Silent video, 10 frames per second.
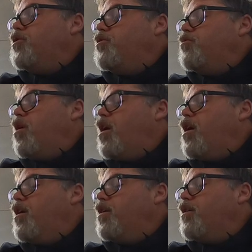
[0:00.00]

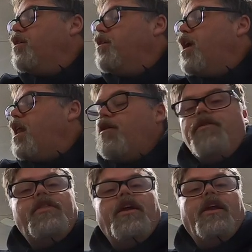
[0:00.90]
To get
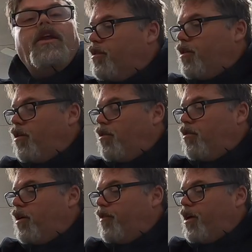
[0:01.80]
everything.
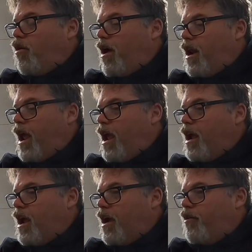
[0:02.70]
So if I go
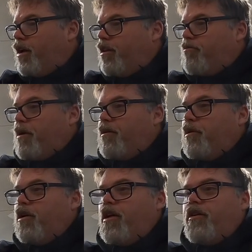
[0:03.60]
NA, I only get to spend
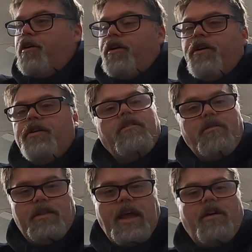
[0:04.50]
about another
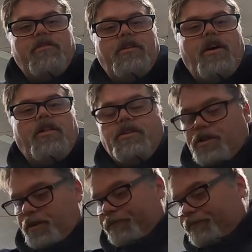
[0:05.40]
$3,000.